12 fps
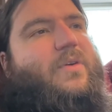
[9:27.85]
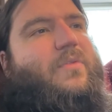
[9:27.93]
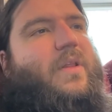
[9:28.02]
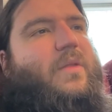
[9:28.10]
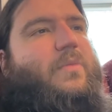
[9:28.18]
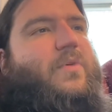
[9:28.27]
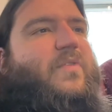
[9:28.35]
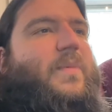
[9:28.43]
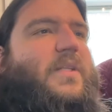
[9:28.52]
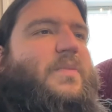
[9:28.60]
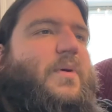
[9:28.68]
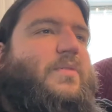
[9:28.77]
guerrilla
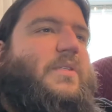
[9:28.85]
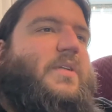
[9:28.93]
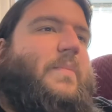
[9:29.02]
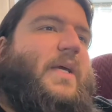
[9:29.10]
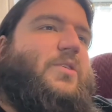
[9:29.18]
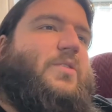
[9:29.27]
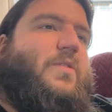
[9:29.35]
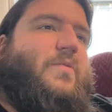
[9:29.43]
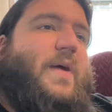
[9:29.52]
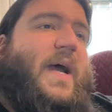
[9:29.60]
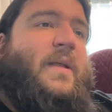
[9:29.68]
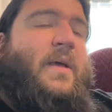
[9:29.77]
movements posed a major
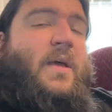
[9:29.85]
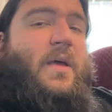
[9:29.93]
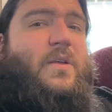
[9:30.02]
threat